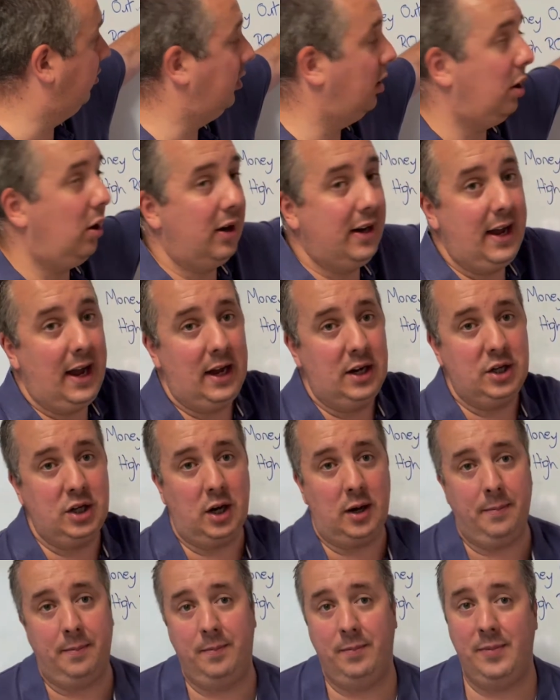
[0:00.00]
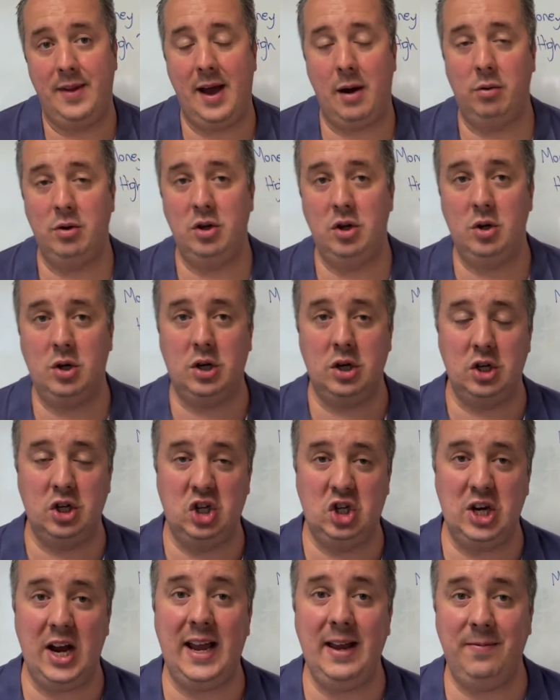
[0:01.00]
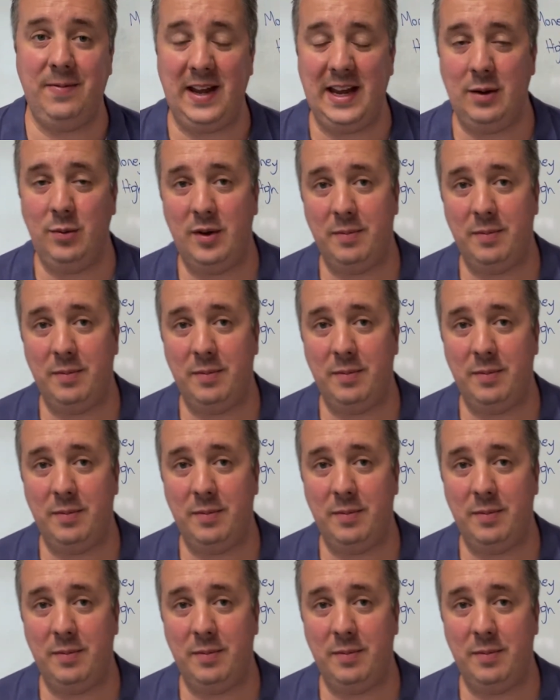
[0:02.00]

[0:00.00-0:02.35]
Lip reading: a lot of cash up. Now, you can JV